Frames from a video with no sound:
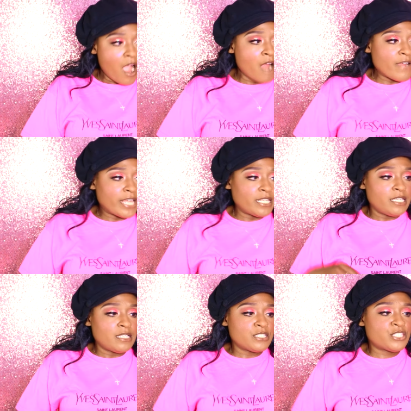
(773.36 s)

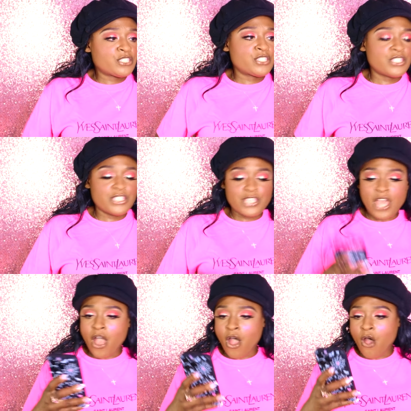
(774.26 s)
Alrighty.
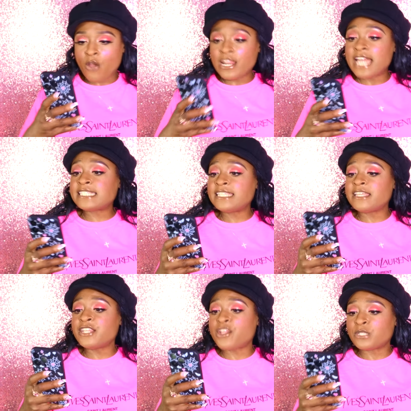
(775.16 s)
So let's see
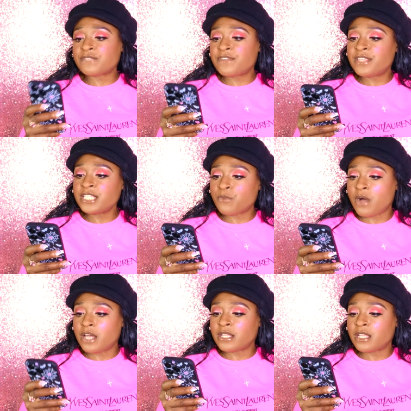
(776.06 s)
the notes for this
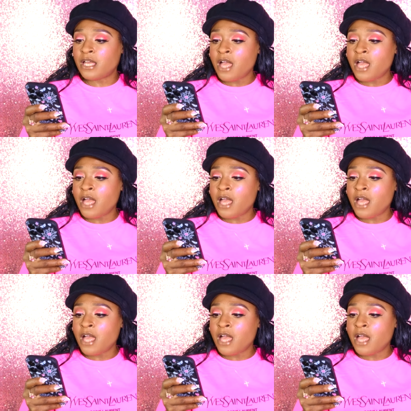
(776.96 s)
one.